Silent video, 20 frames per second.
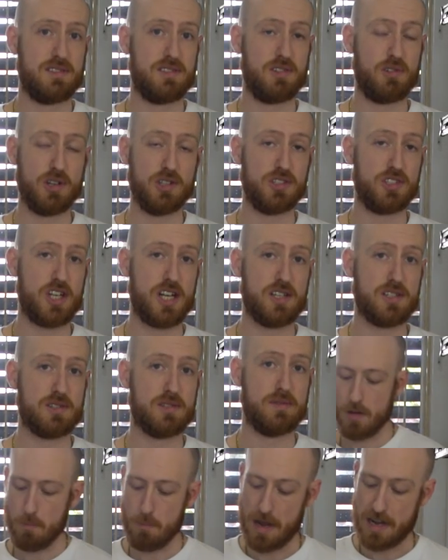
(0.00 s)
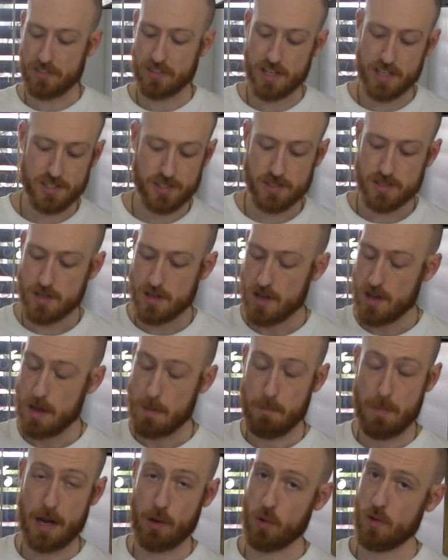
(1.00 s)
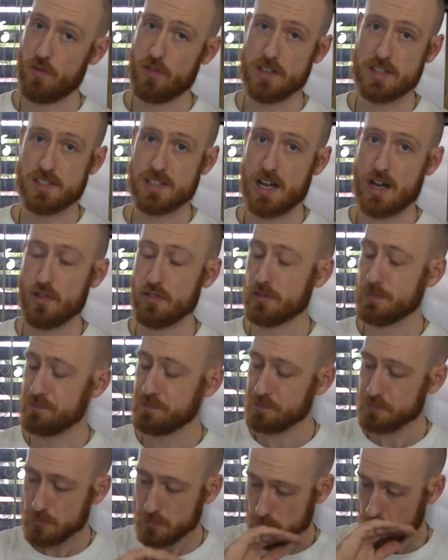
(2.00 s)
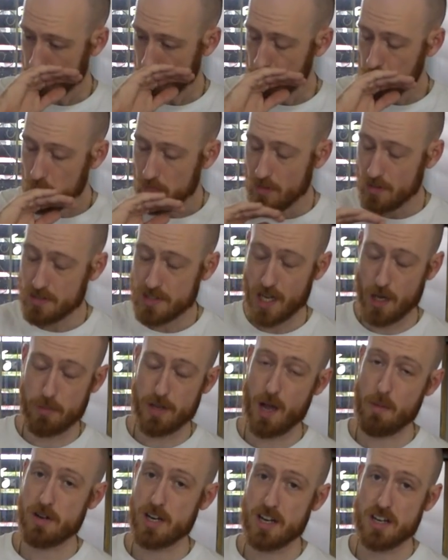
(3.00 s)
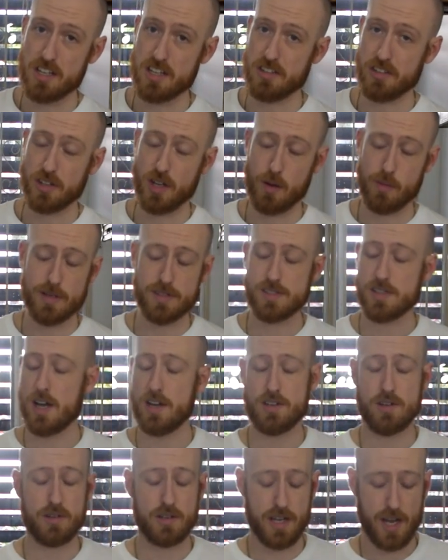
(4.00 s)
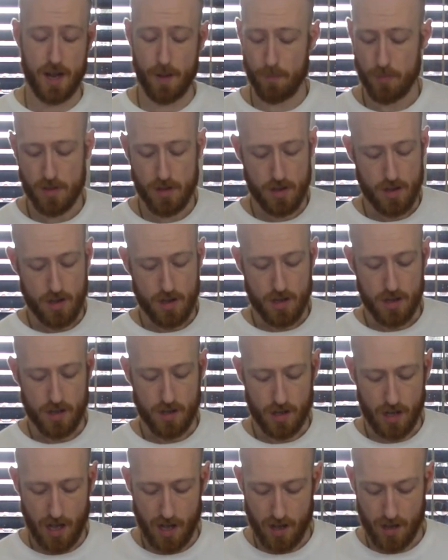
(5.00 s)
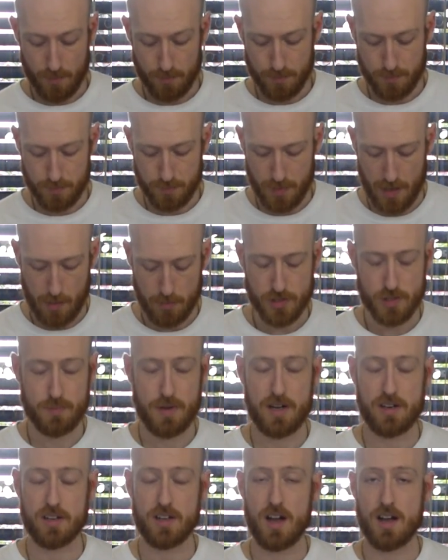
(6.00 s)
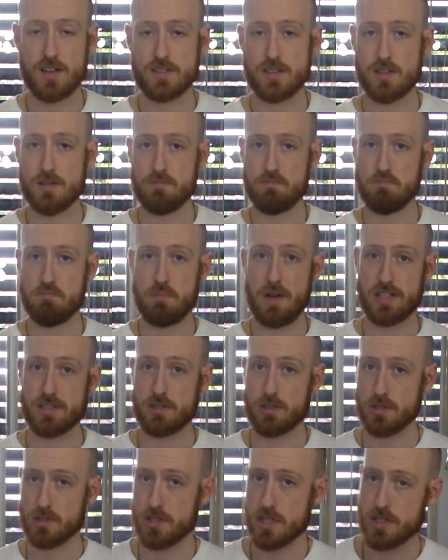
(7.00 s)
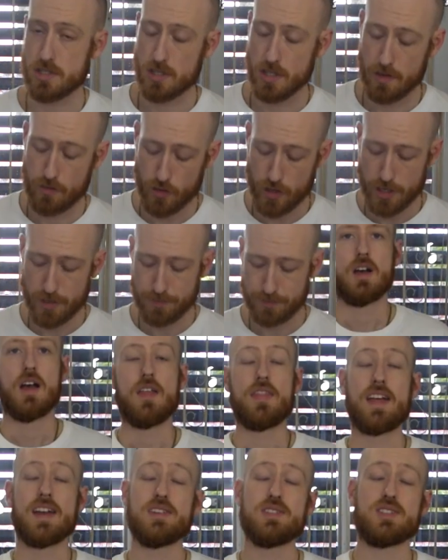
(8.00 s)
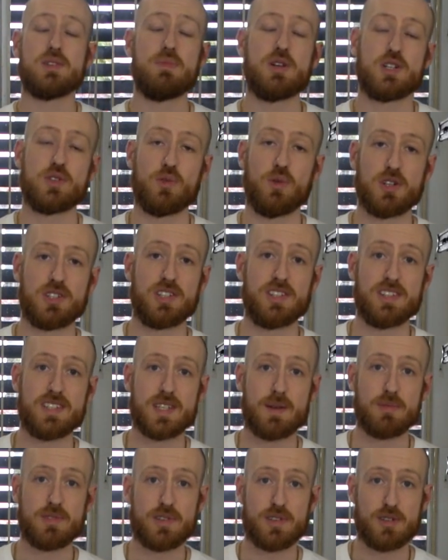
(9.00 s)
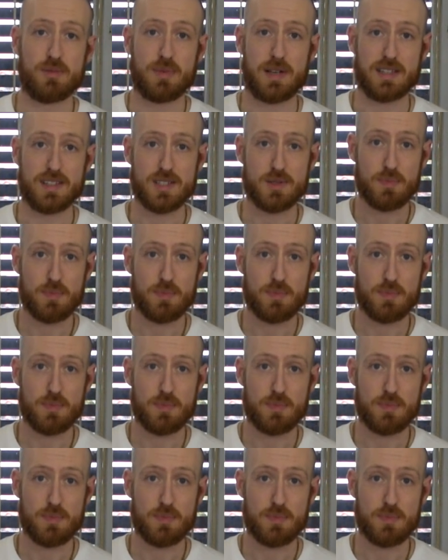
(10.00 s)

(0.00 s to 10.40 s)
grilled cheese. Make this, make one for yourself. Tell me I'm an idiot in the comments, I don't care. Parmesan Pane Di Casa, best grilled cheese you'll ever eat. Thank you so much for watching this episode of Bradley's